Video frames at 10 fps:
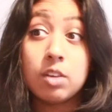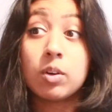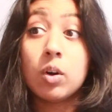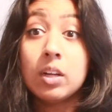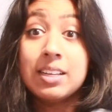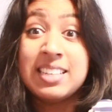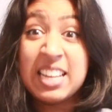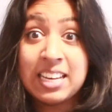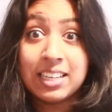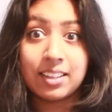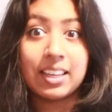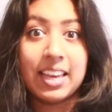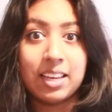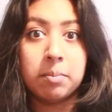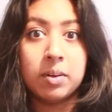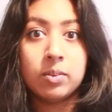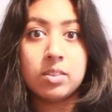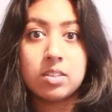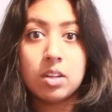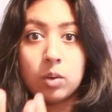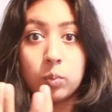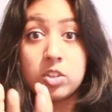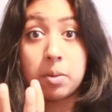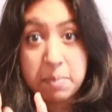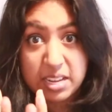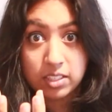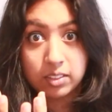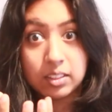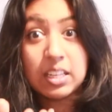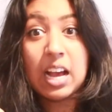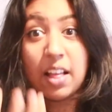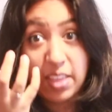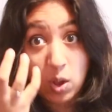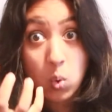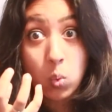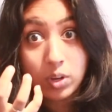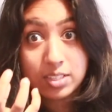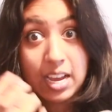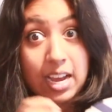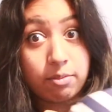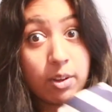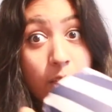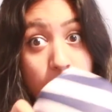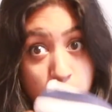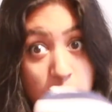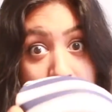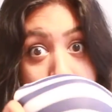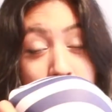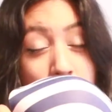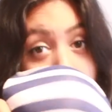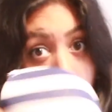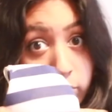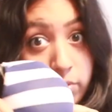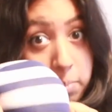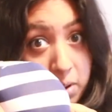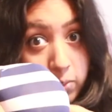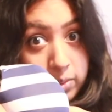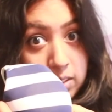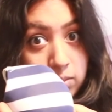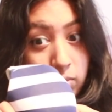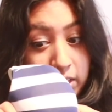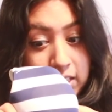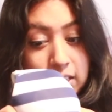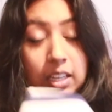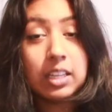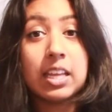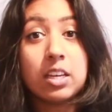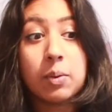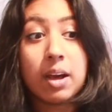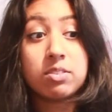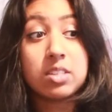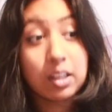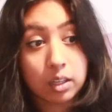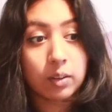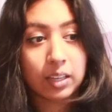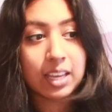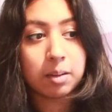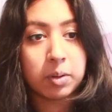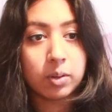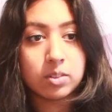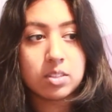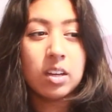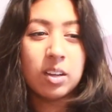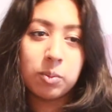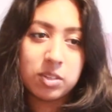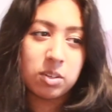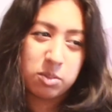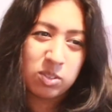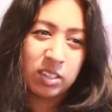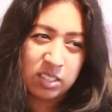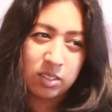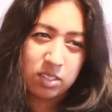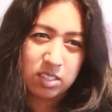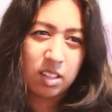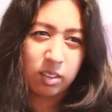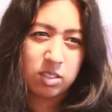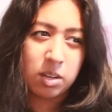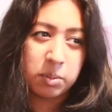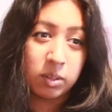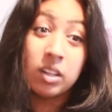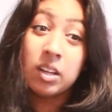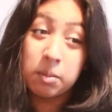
You've got tinned cake molds, which are metal, and they always have the shape of the mold, right? Then you have silicone cake molds, which I was trying to use as the other example,